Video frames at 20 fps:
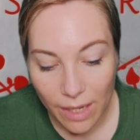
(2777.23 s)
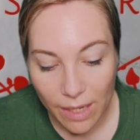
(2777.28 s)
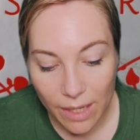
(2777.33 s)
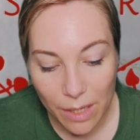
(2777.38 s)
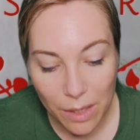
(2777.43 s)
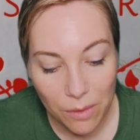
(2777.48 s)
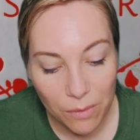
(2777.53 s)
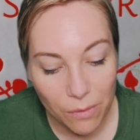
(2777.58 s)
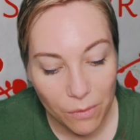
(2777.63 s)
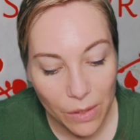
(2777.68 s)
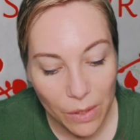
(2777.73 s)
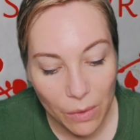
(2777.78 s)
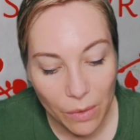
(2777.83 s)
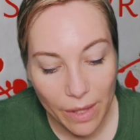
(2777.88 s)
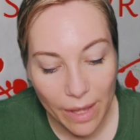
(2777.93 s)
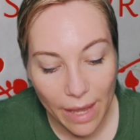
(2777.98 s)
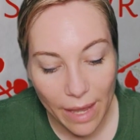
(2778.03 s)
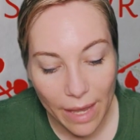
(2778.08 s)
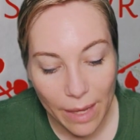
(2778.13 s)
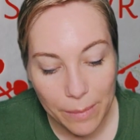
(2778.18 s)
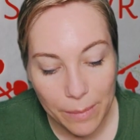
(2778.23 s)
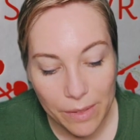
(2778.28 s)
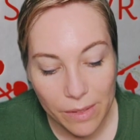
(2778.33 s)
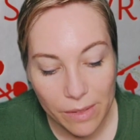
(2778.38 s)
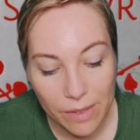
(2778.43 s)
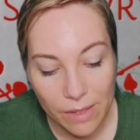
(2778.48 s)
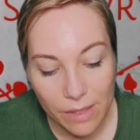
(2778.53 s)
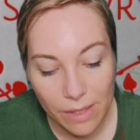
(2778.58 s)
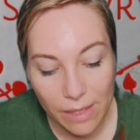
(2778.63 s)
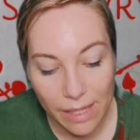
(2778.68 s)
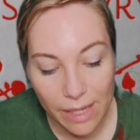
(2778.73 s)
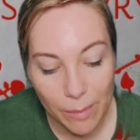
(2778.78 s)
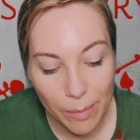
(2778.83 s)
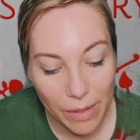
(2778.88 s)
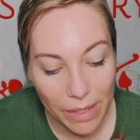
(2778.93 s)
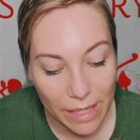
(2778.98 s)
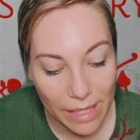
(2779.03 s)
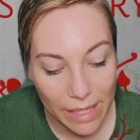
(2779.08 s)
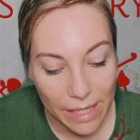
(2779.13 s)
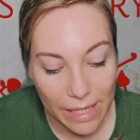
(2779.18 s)
he could feel Gabe's
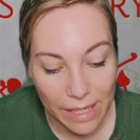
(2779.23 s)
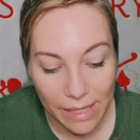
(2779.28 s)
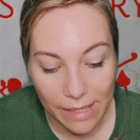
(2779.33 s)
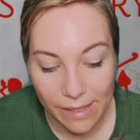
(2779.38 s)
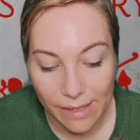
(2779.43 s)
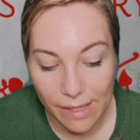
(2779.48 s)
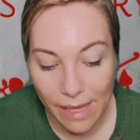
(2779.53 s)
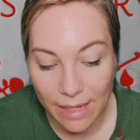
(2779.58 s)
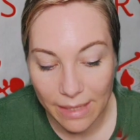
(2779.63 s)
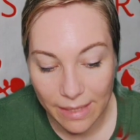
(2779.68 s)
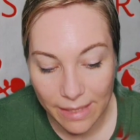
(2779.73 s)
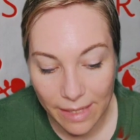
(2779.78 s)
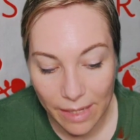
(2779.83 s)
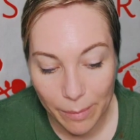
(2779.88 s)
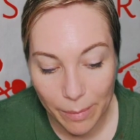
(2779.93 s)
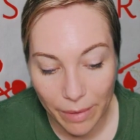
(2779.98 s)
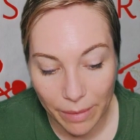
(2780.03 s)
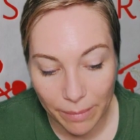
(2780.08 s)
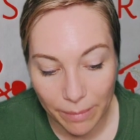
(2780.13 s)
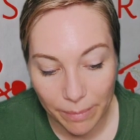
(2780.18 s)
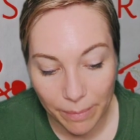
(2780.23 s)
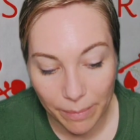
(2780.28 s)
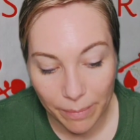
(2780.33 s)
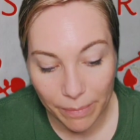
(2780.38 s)
sleep ease and deepen.